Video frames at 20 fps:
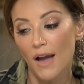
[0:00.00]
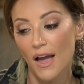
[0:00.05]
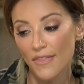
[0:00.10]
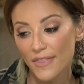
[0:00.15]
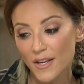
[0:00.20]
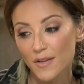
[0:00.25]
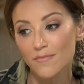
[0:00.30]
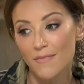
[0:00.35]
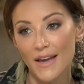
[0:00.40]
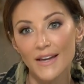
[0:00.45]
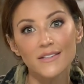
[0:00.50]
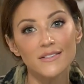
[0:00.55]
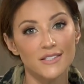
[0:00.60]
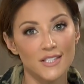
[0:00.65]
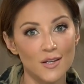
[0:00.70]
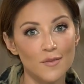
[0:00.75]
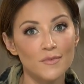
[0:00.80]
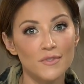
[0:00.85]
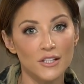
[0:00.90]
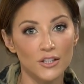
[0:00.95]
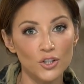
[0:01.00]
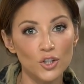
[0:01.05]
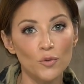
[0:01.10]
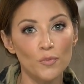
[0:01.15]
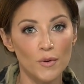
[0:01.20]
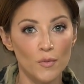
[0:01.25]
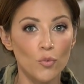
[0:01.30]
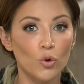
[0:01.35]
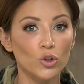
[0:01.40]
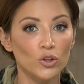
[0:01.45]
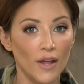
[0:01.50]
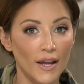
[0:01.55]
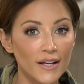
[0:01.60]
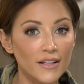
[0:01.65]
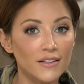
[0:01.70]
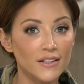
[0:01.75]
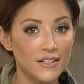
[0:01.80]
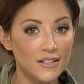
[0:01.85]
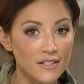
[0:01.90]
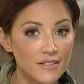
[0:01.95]
I think, makes teams a little bit more
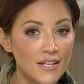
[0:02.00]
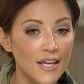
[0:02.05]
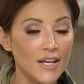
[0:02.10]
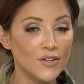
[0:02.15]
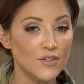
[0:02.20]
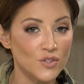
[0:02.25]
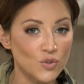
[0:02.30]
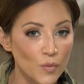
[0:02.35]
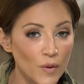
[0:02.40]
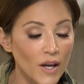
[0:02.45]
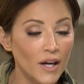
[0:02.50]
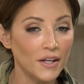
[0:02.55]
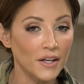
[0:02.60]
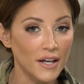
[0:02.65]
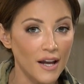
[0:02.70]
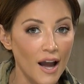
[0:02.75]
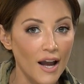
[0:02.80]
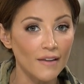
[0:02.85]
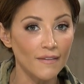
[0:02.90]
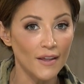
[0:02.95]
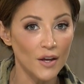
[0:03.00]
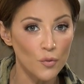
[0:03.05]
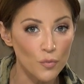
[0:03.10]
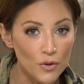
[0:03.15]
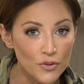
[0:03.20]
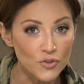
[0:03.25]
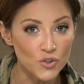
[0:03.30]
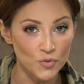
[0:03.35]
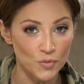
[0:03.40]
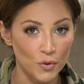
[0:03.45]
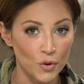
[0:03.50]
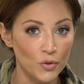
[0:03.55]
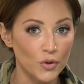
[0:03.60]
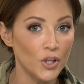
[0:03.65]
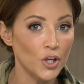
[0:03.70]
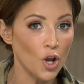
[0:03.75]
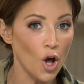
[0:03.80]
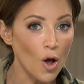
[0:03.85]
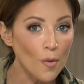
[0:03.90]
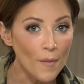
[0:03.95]
likely to take a swing on a guy like Witherspoon.
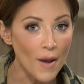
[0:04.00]
It all